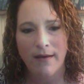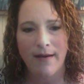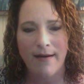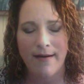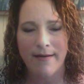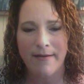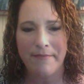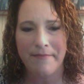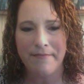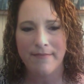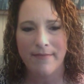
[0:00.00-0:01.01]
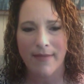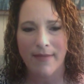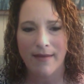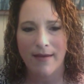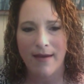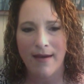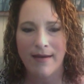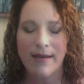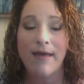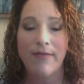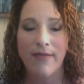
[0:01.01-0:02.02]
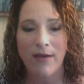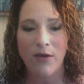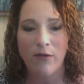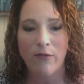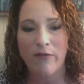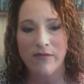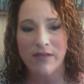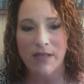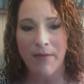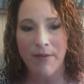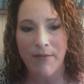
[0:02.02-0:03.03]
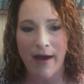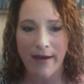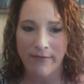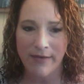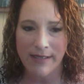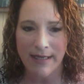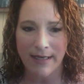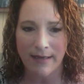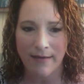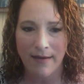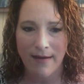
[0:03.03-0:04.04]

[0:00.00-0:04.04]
And thank you for stopping by and visiting.